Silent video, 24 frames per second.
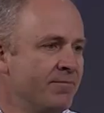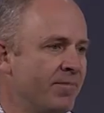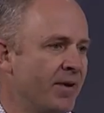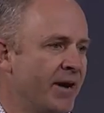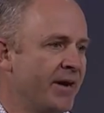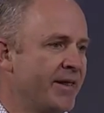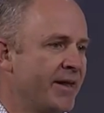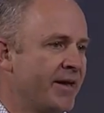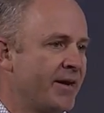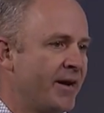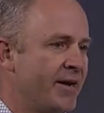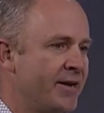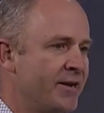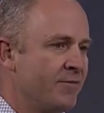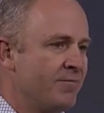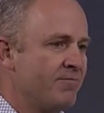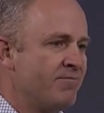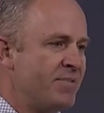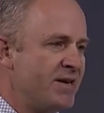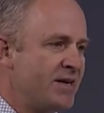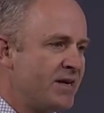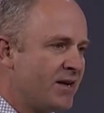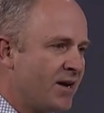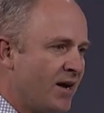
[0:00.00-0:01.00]
buy that item
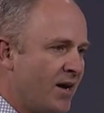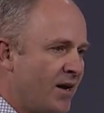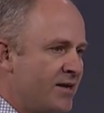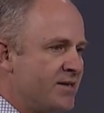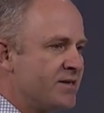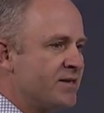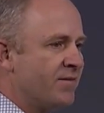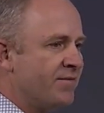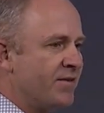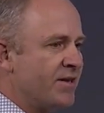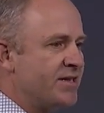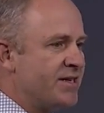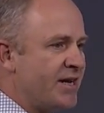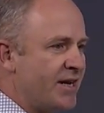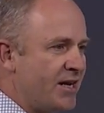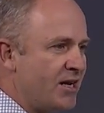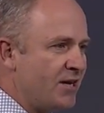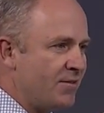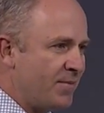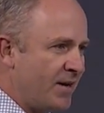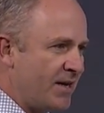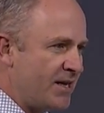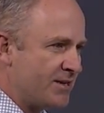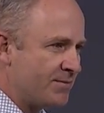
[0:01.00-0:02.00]
because of a
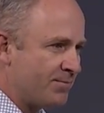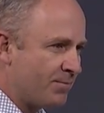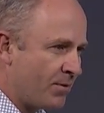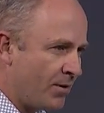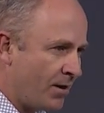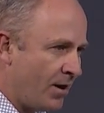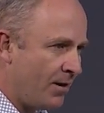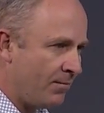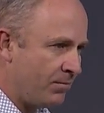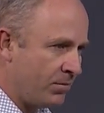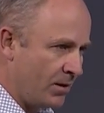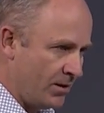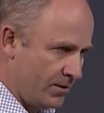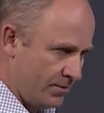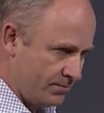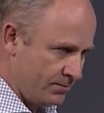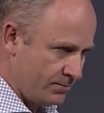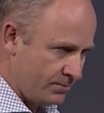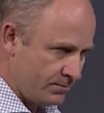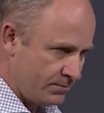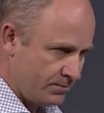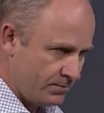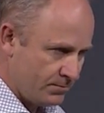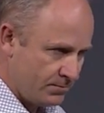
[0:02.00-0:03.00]
database problem,
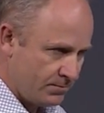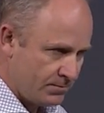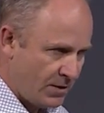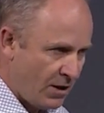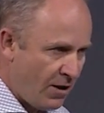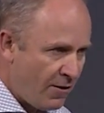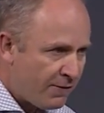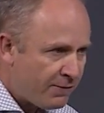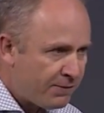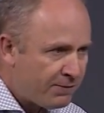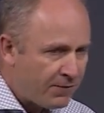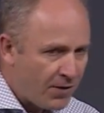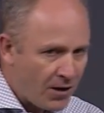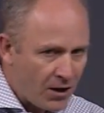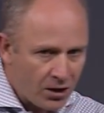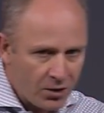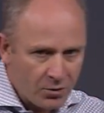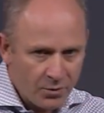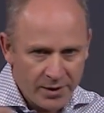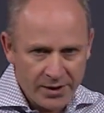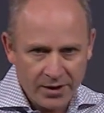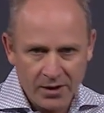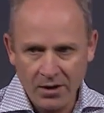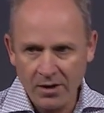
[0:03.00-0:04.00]

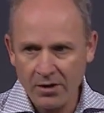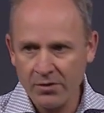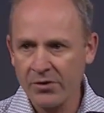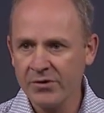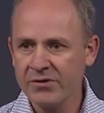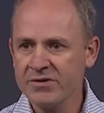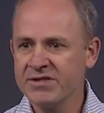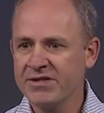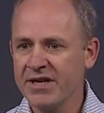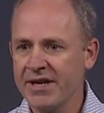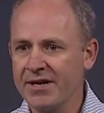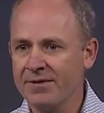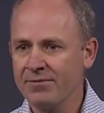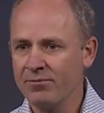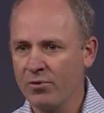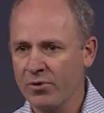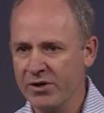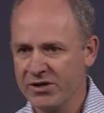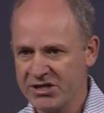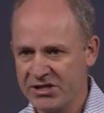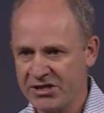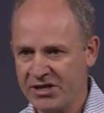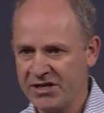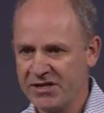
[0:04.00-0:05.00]
following all those data
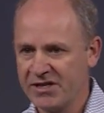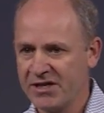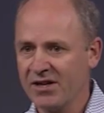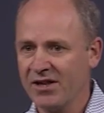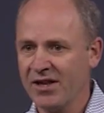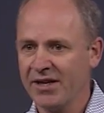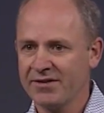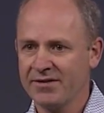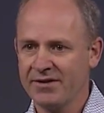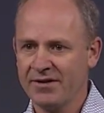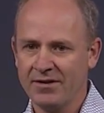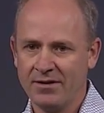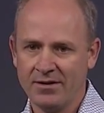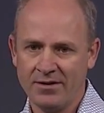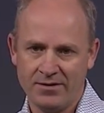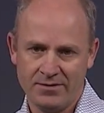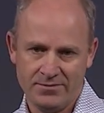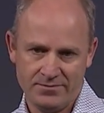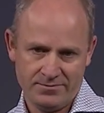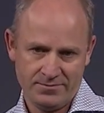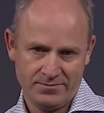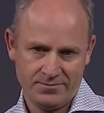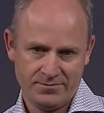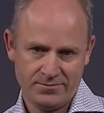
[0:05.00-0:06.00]
points, you need to collect it all.